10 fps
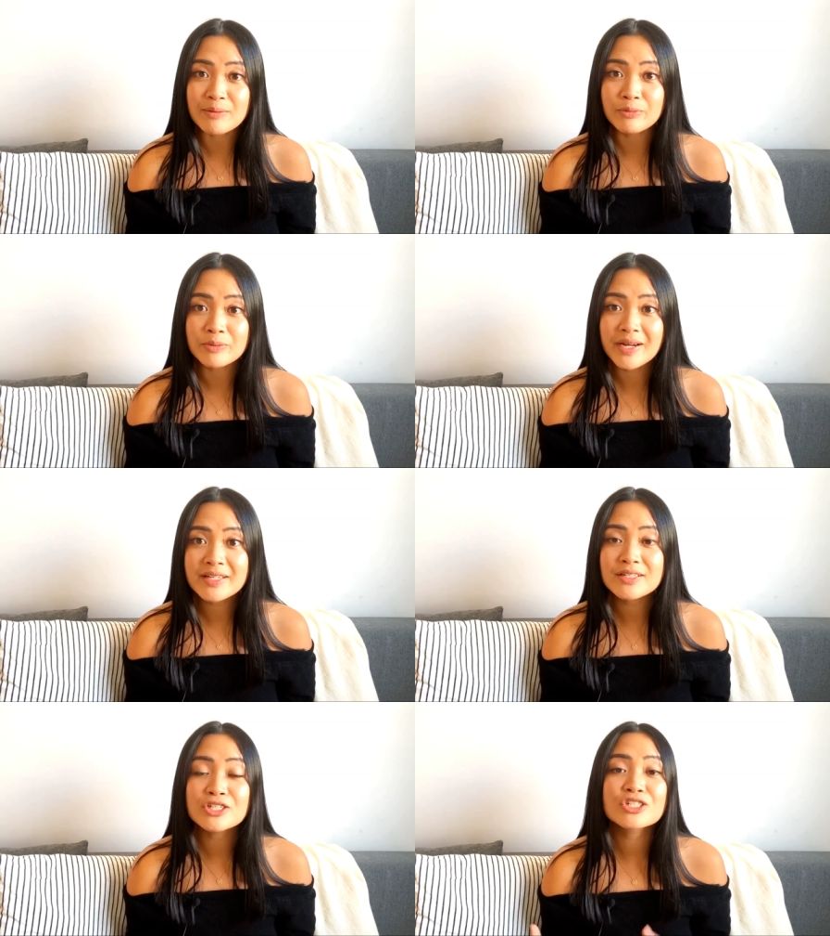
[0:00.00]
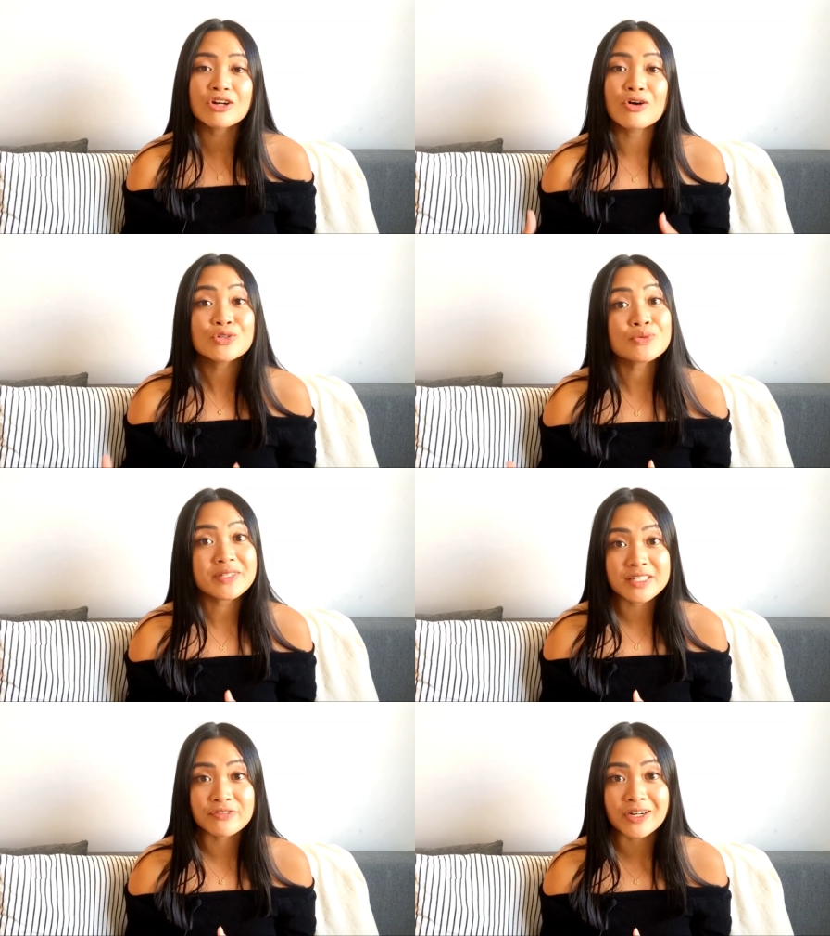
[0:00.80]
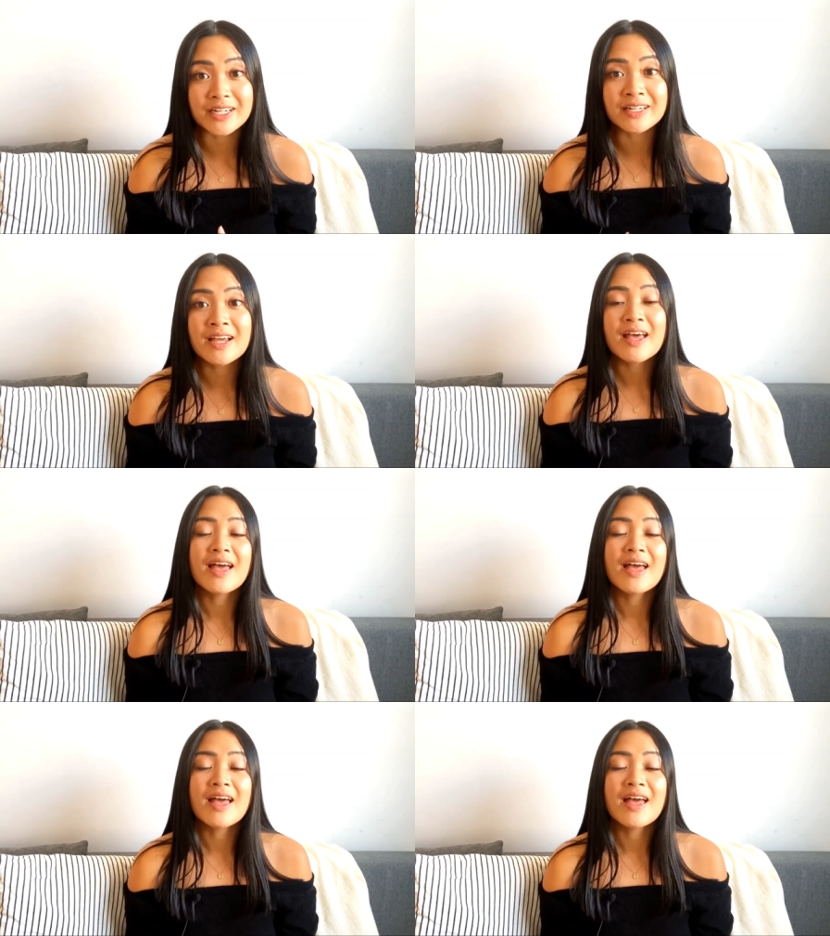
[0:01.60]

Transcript: implement should also be different